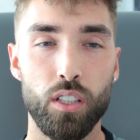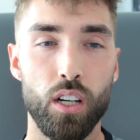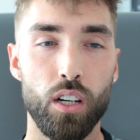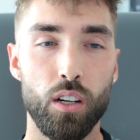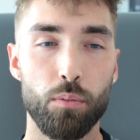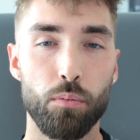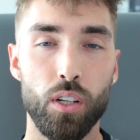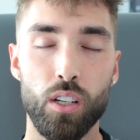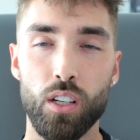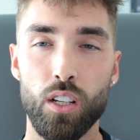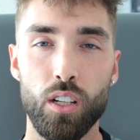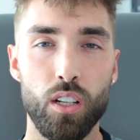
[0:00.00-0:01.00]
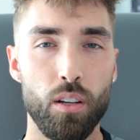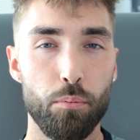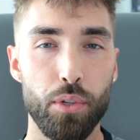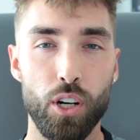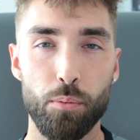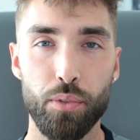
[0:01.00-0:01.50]
Um,
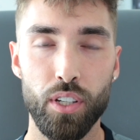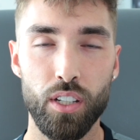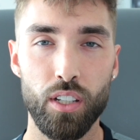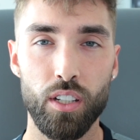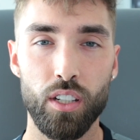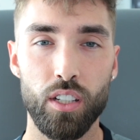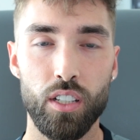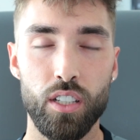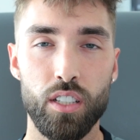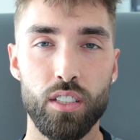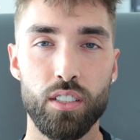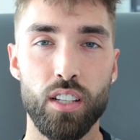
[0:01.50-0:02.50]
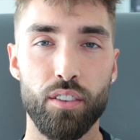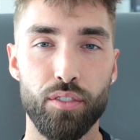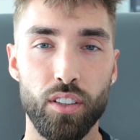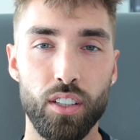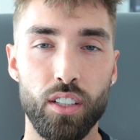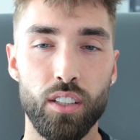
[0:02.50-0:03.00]
PRP is
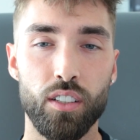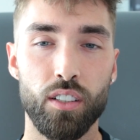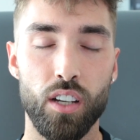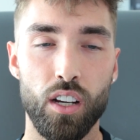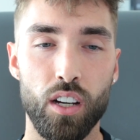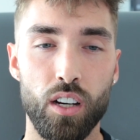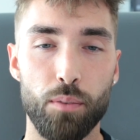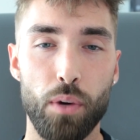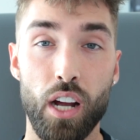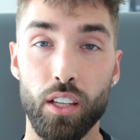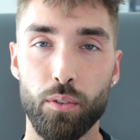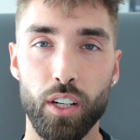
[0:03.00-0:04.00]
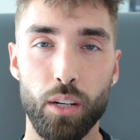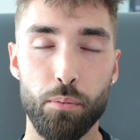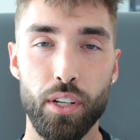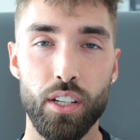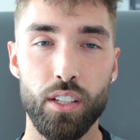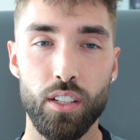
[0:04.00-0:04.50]
definitely um, highly
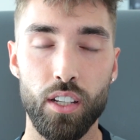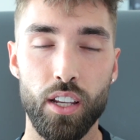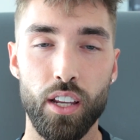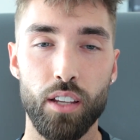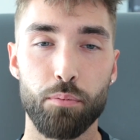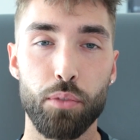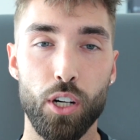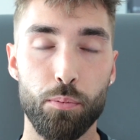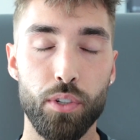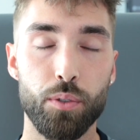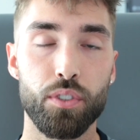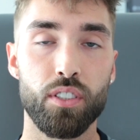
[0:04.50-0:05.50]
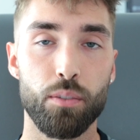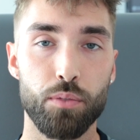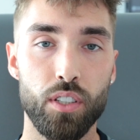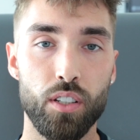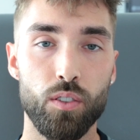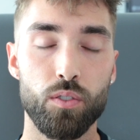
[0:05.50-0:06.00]
recommended and PRP with
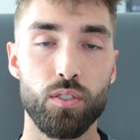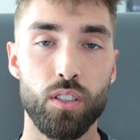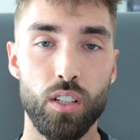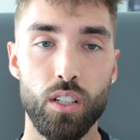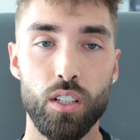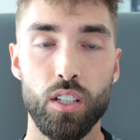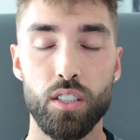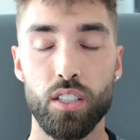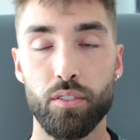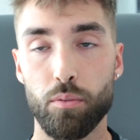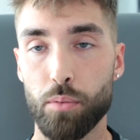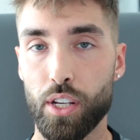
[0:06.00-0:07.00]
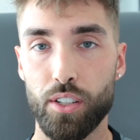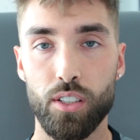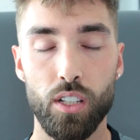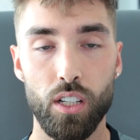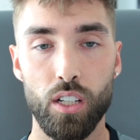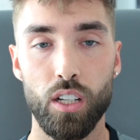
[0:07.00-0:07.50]
stem cells is even better.
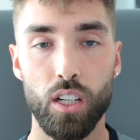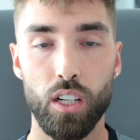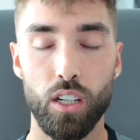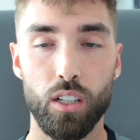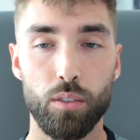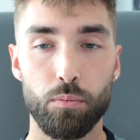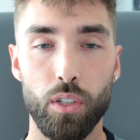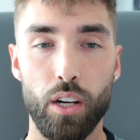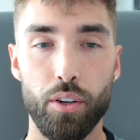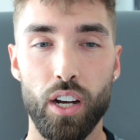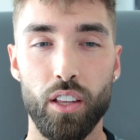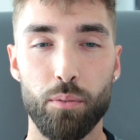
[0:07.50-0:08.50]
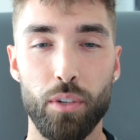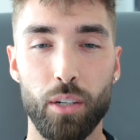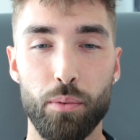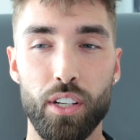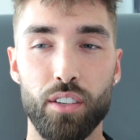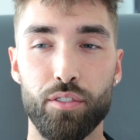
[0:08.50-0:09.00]
Um, I would highly
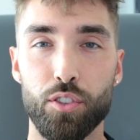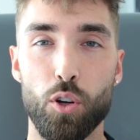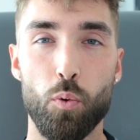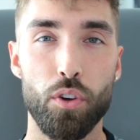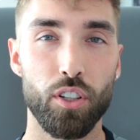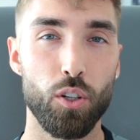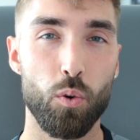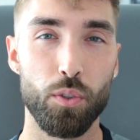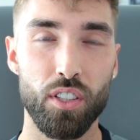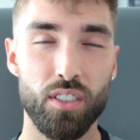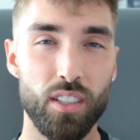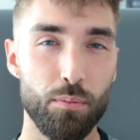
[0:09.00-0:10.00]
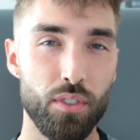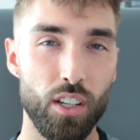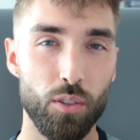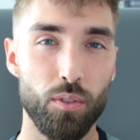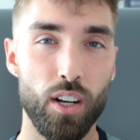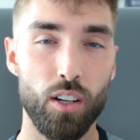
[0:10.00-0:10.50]
recommend if you don't want to go with the stem
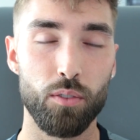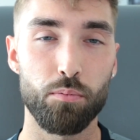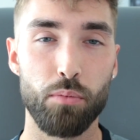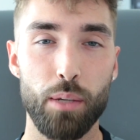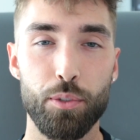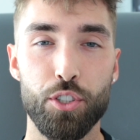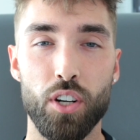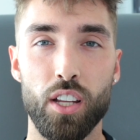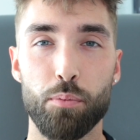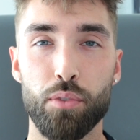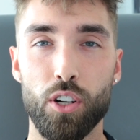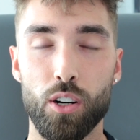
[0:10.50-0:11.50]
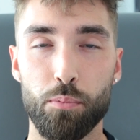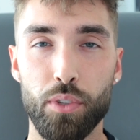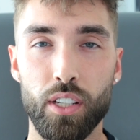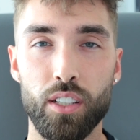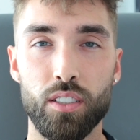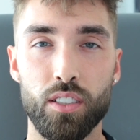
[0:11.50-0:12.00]
cell route, maybe try the
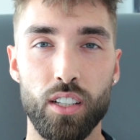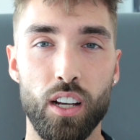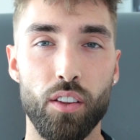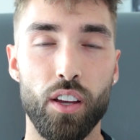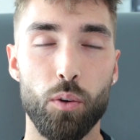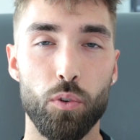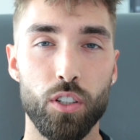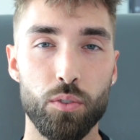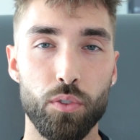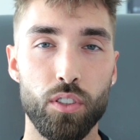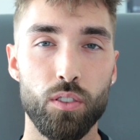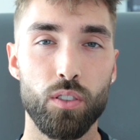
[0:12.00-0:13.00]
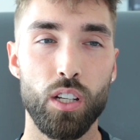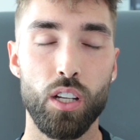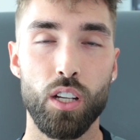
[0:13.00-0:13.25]
PRP and see how that works with you.